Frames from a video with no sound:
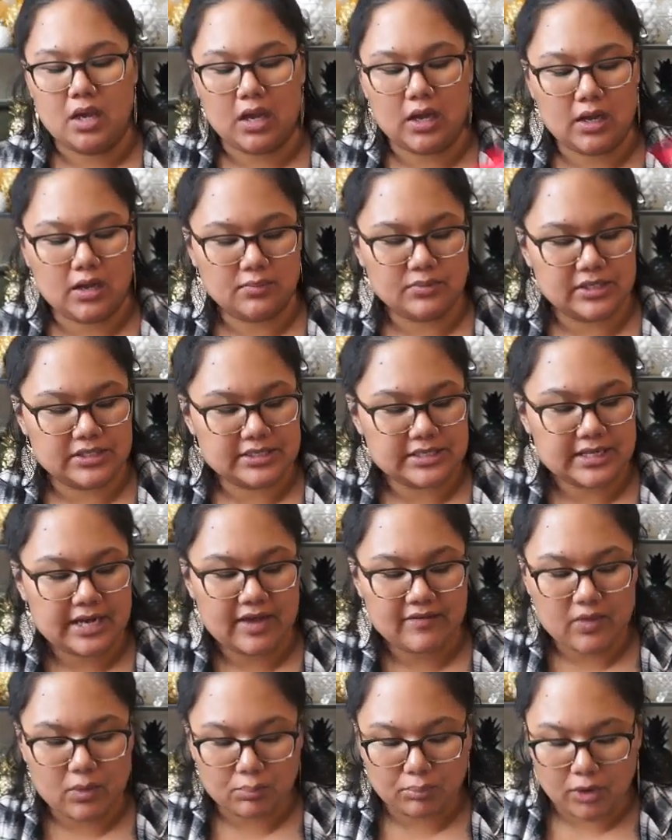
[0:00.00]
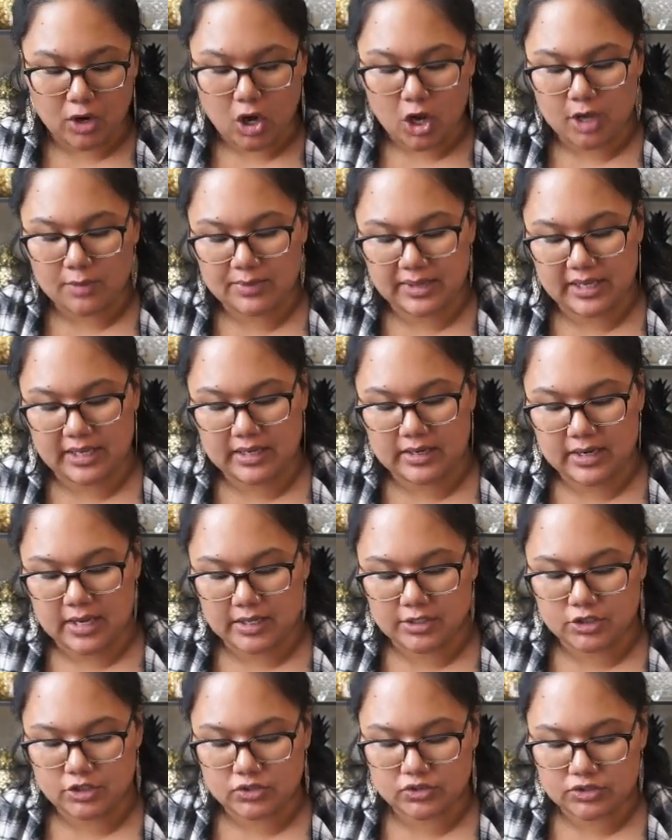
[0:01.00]
Um, they did have a bra bin
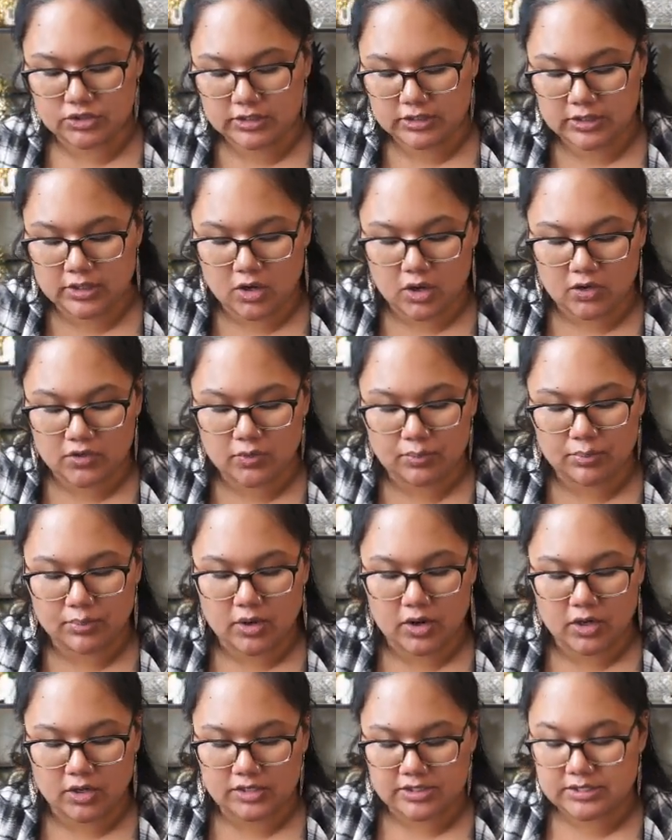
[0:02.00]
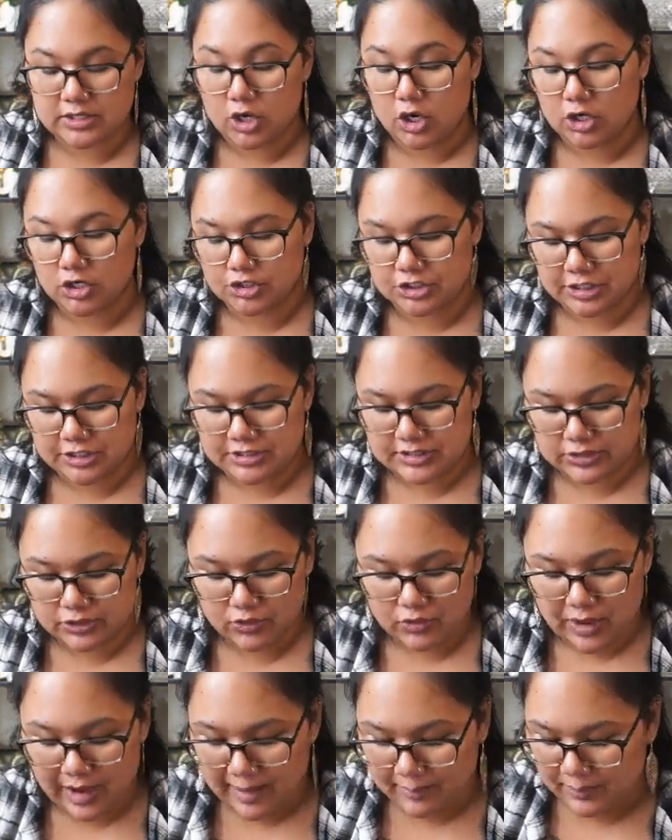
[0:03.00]
and usually all the bras are just
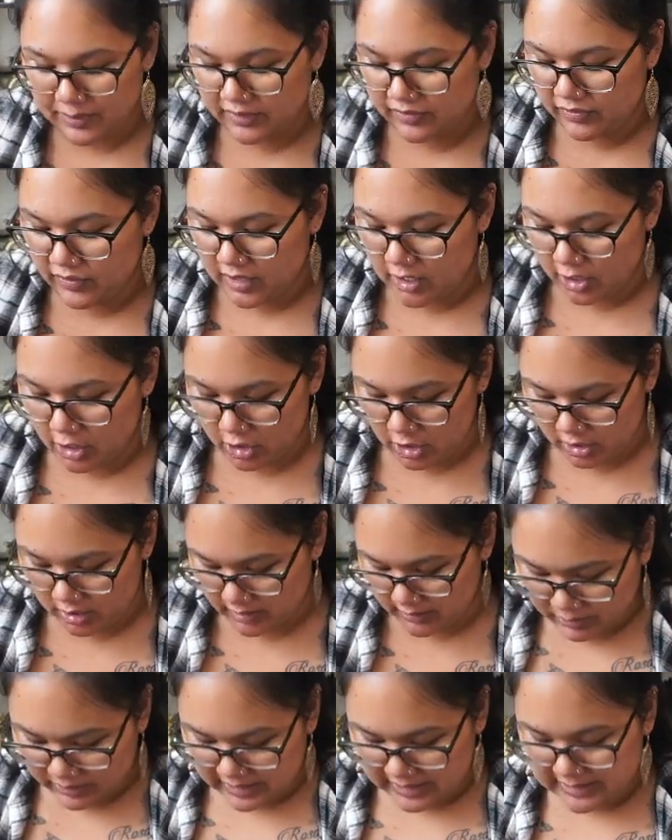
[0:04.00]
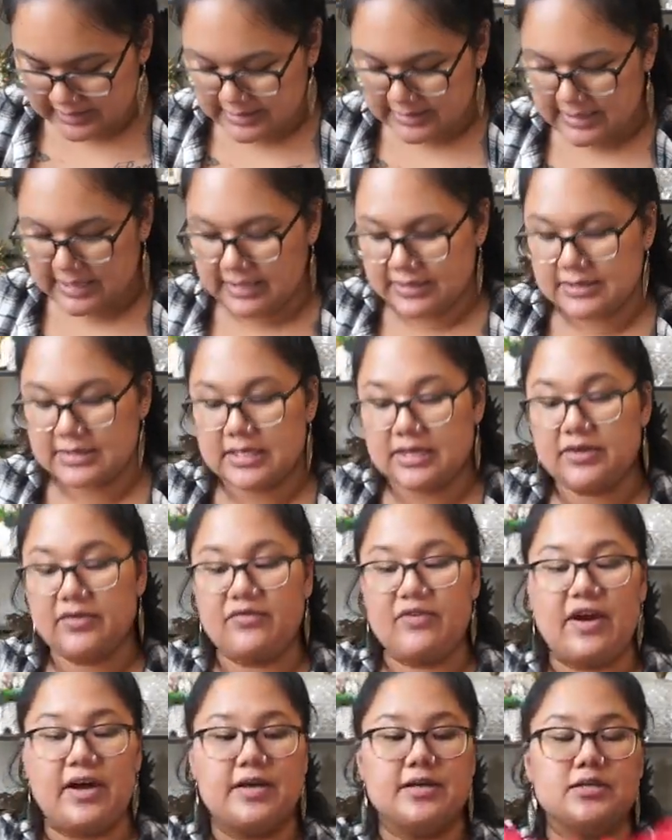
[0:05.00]
crap in there. But I did
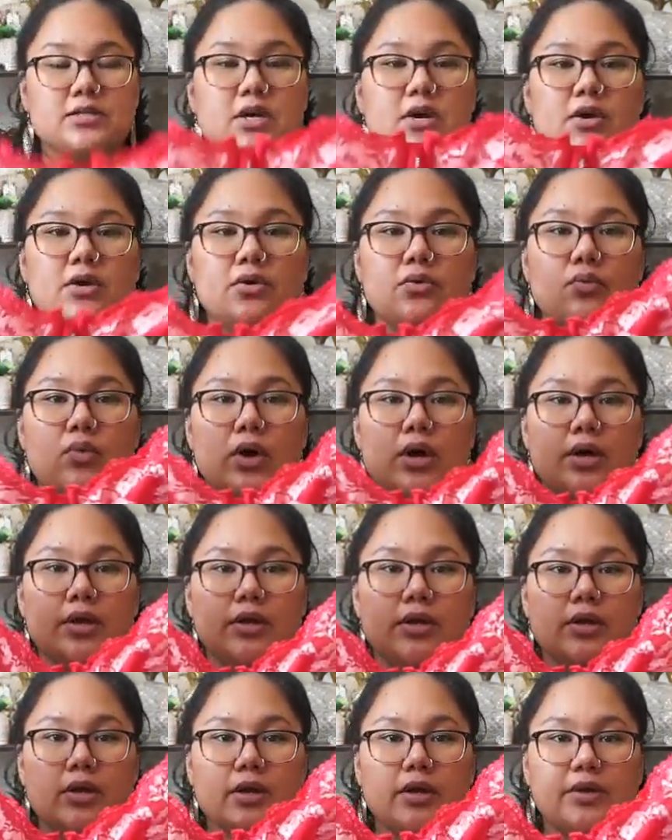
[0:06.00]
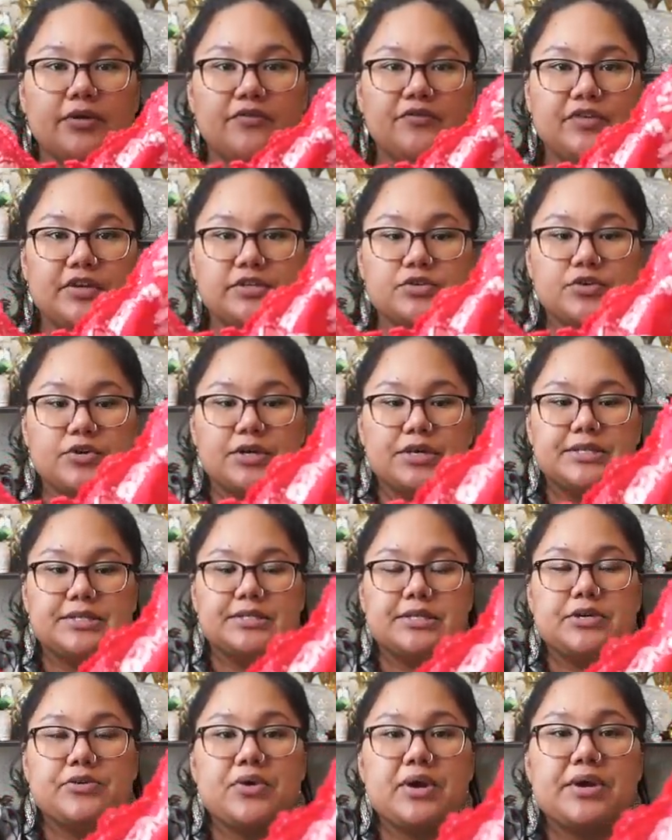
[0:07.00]
find one um, Victoria's
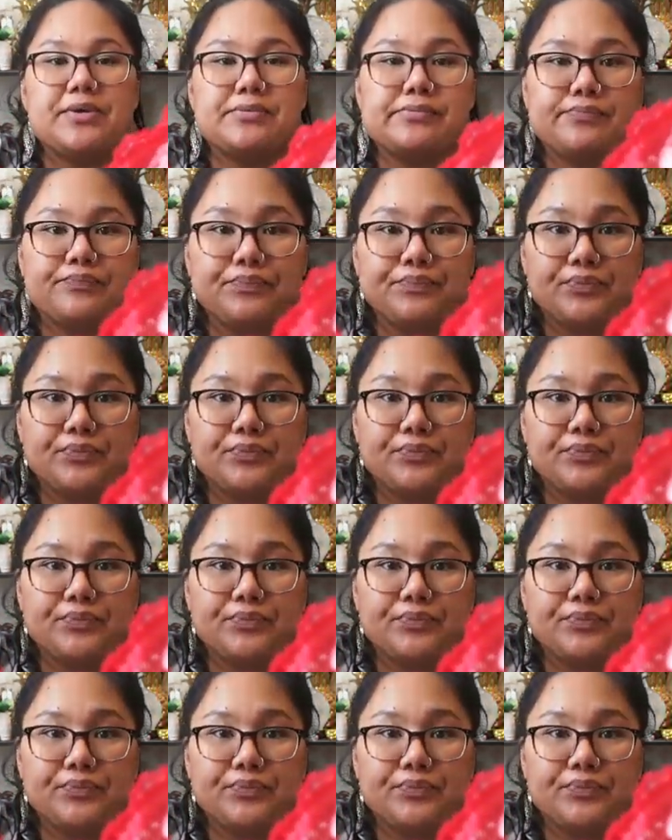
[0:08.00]
Secret